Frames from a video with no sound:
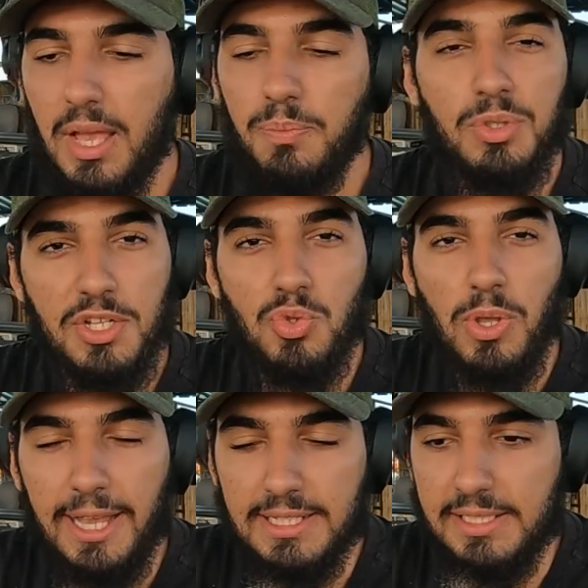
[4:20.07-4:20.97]
now you need to
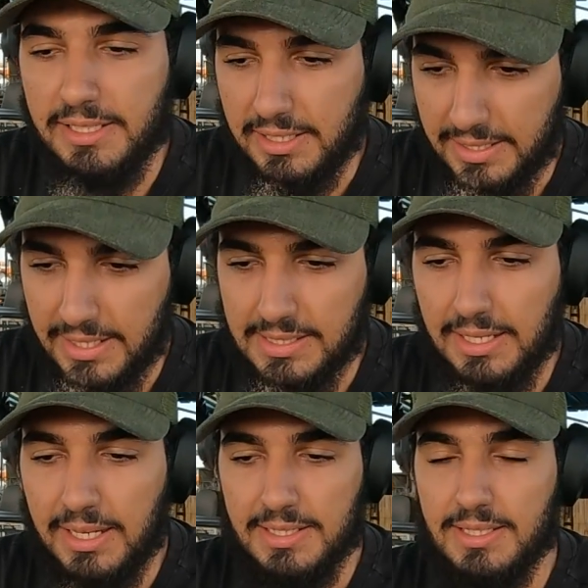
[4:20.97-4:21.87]
actually get
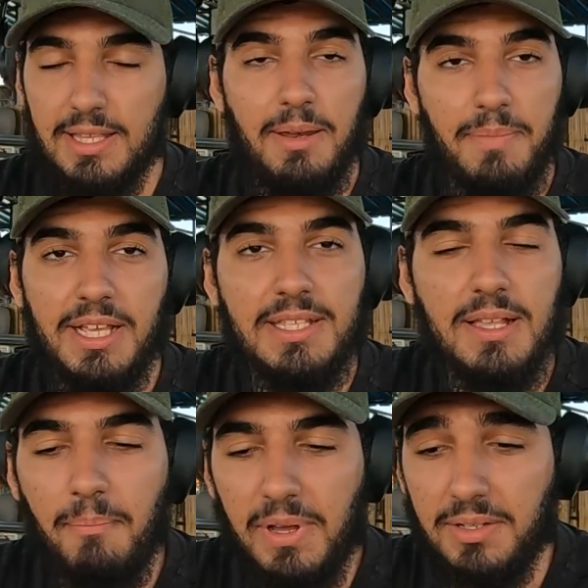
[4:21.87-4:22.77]
clients and make make
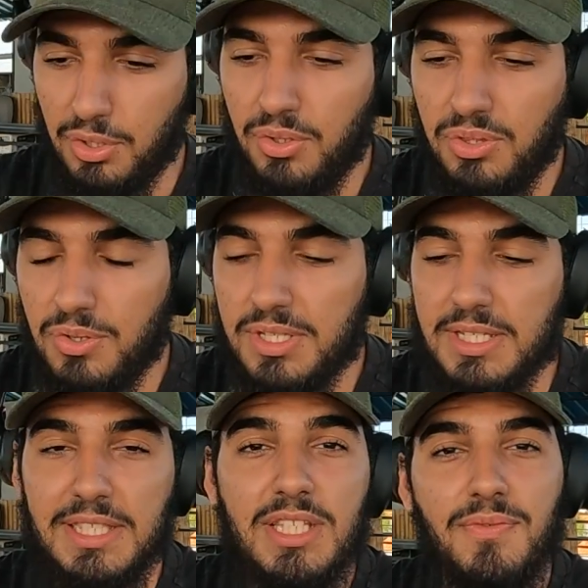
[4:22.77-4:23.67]
some money. The good news
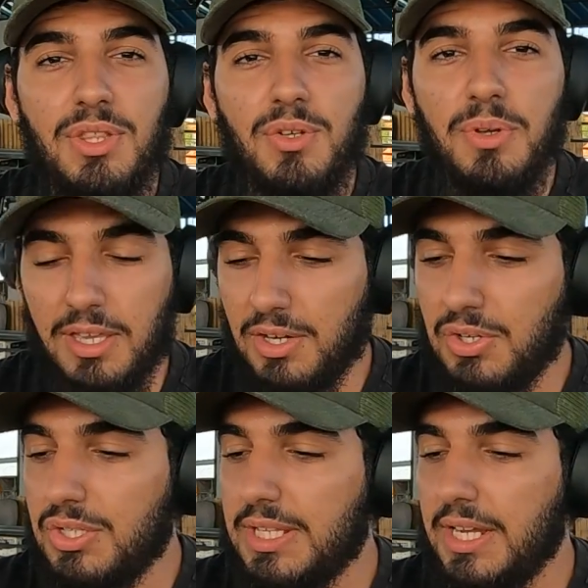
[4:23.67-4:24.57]
is this video here
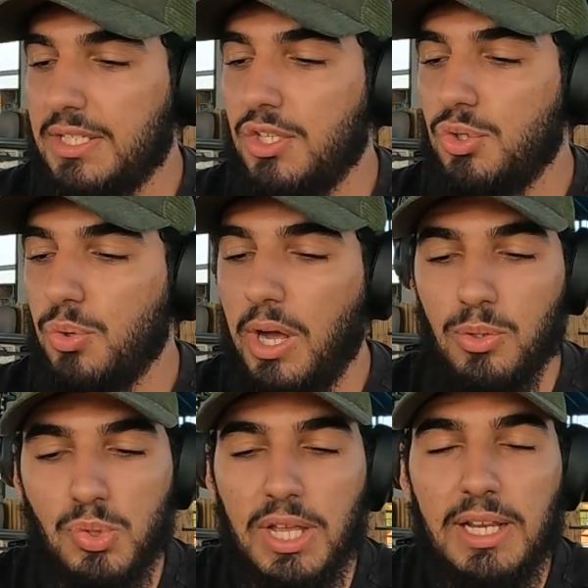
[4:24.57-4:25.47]
is gonna teach you how
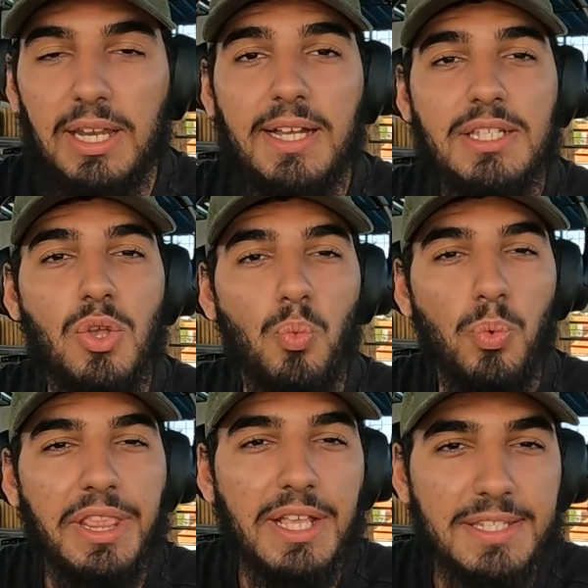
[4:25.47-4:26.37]
to get clients
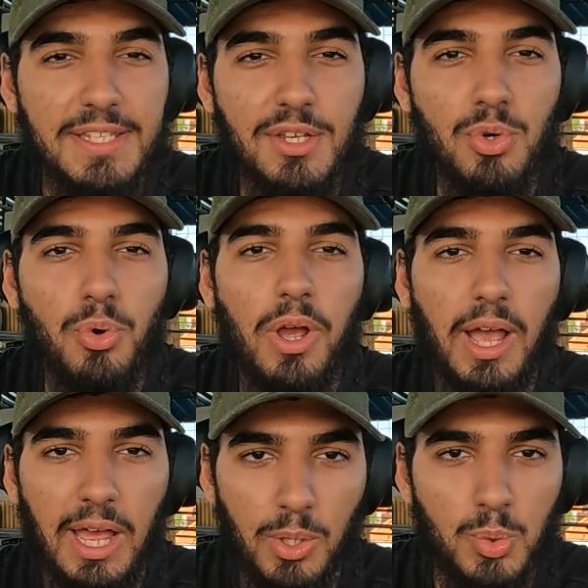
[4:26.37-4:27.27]
with zero
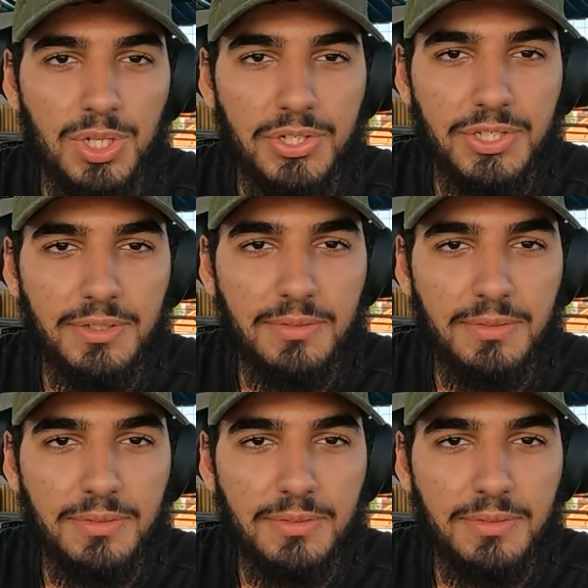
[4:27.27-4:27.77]
outreach.